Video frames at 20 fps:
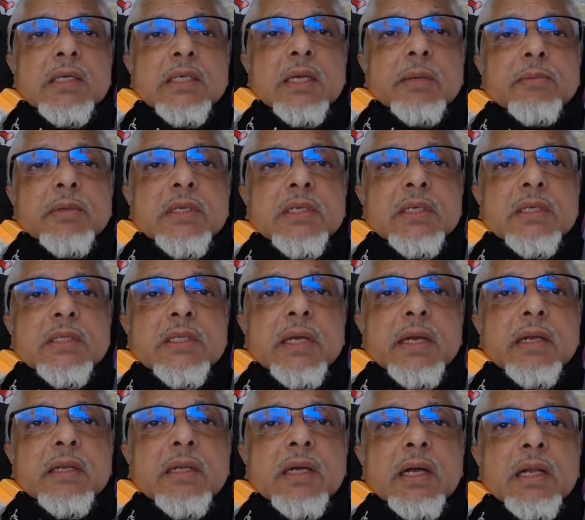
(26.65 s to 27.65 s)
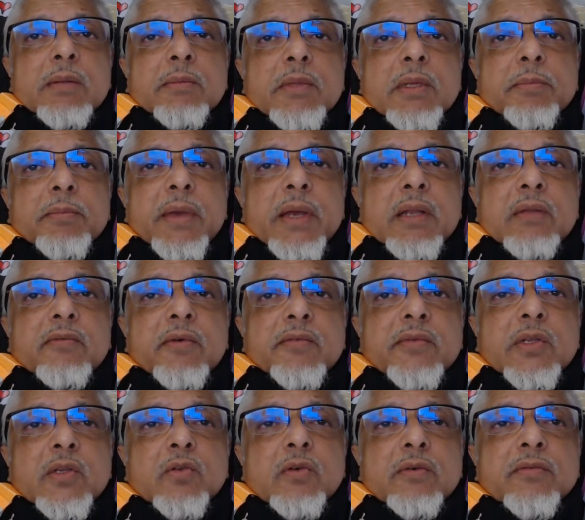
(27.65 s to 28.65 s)
Chapter 68, Qalam, the pen,
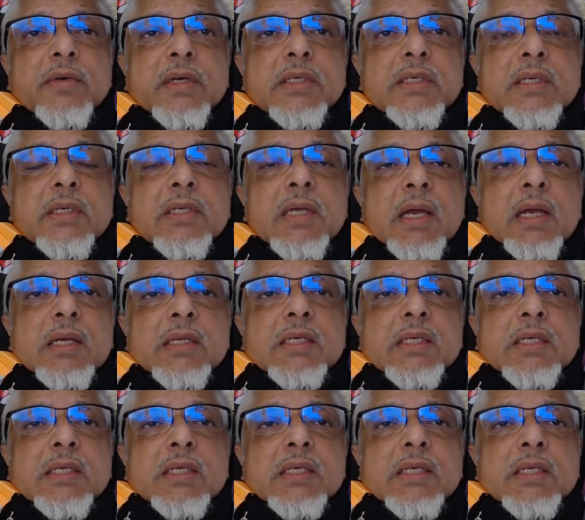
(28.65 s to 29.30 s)
52 verses.